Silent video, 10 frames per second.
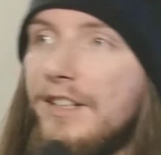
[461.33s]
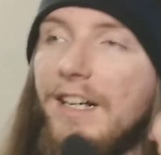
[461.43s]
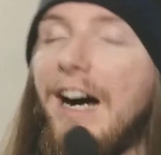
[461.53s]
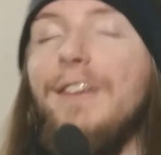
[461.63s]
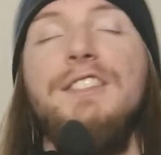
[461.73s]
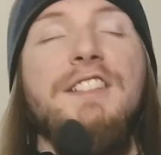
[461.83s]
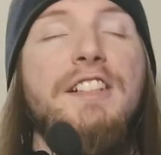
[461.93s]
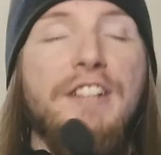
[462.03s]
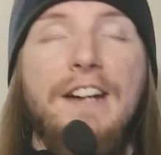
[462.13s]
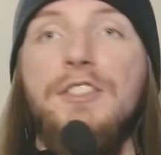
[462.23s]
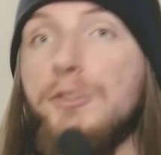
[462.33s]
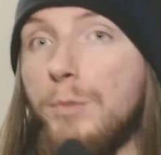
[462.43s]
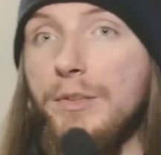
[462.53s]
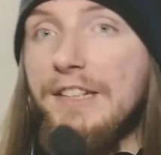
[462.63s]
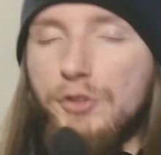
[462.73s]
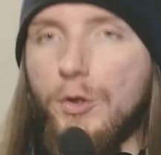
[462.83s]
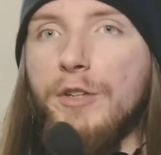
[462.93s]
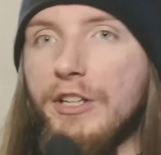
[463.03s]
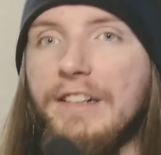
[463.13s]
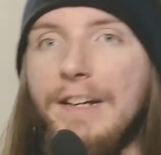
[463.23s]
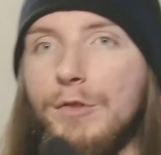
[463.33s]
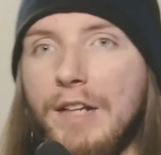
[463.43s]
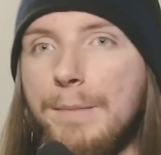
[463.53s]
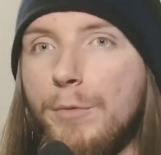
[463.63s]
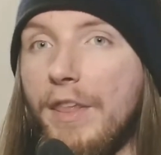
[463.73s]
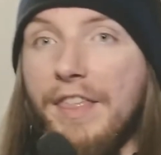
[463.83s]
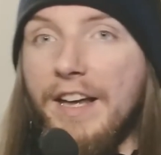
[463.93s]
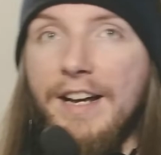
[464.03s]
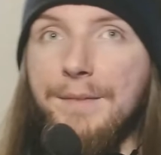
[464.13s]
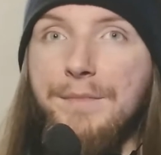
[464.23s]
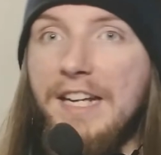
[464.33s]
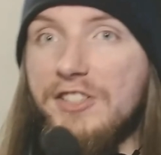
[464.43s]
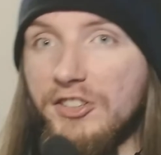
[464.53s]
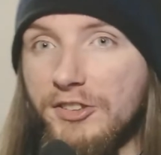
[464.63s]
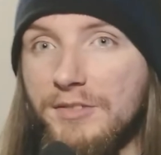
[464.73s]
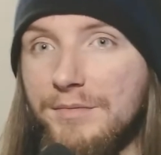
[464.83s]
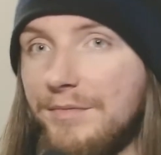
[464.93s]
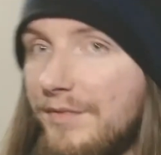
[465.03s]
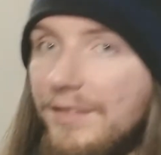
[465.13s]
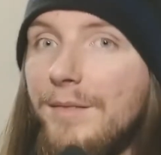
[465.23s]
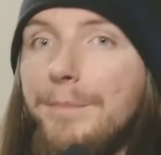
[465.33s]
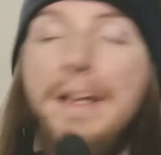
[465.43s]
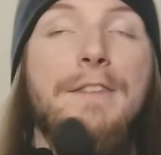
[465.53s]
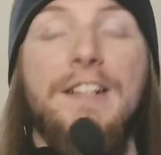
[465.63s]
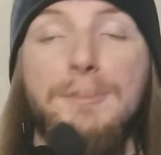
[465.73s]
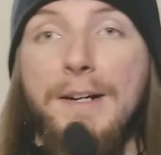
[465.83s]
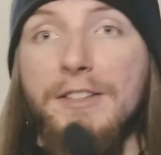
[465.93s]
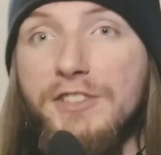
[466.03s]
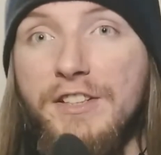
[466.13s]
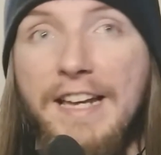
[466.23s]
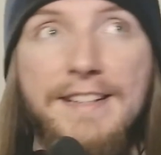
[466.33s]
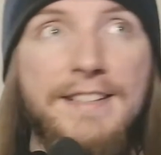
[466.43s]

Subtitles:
Obviously, your characters will get stronger and level up with each bit of experience you get.